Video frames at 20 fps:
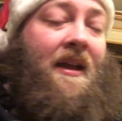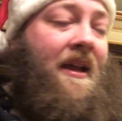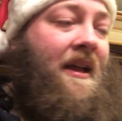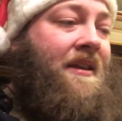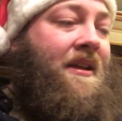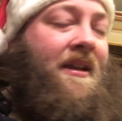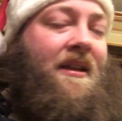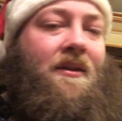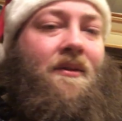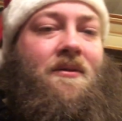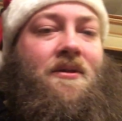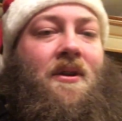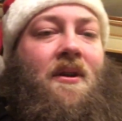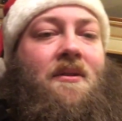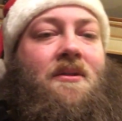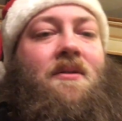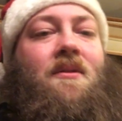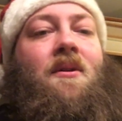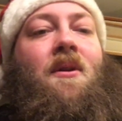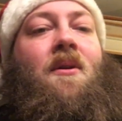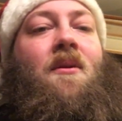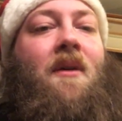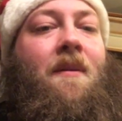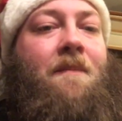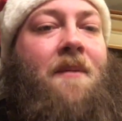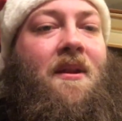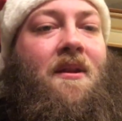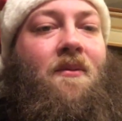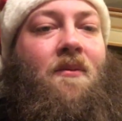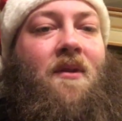I think those also go
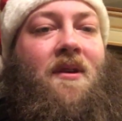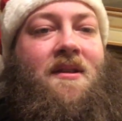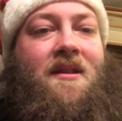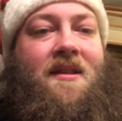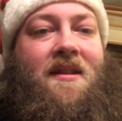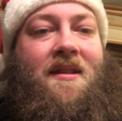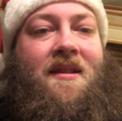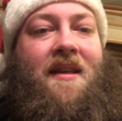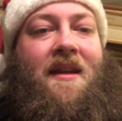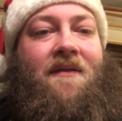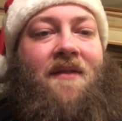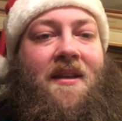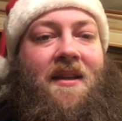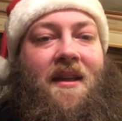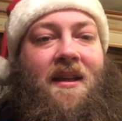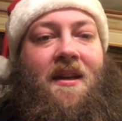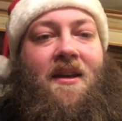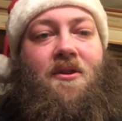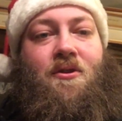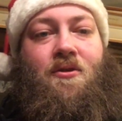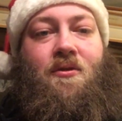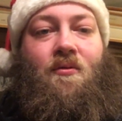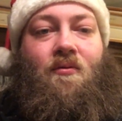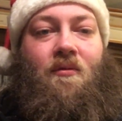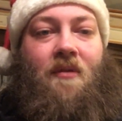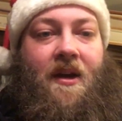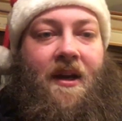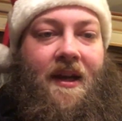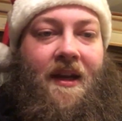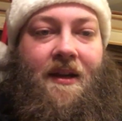up in the 170-ish
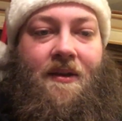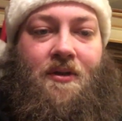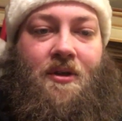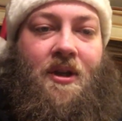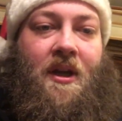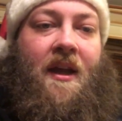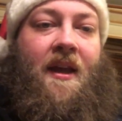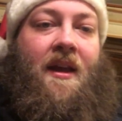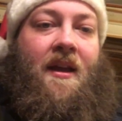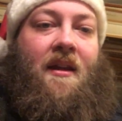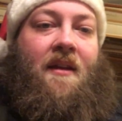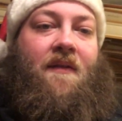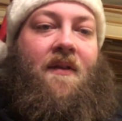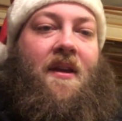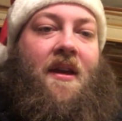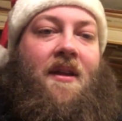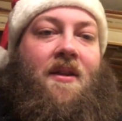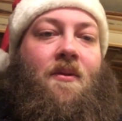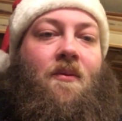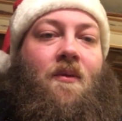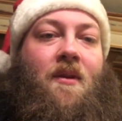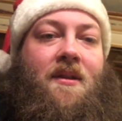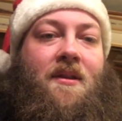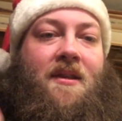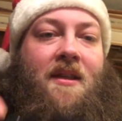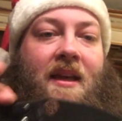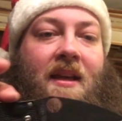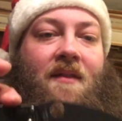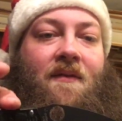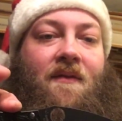range if you get the
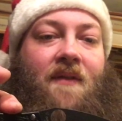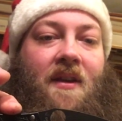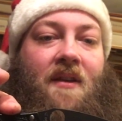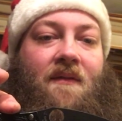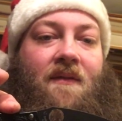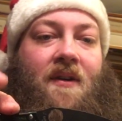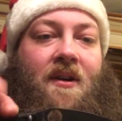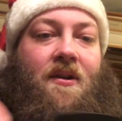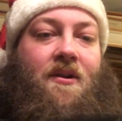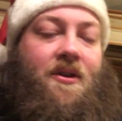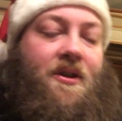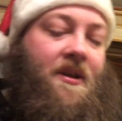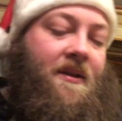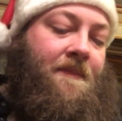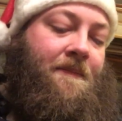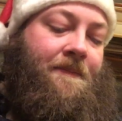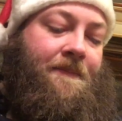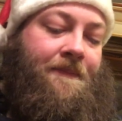110V version.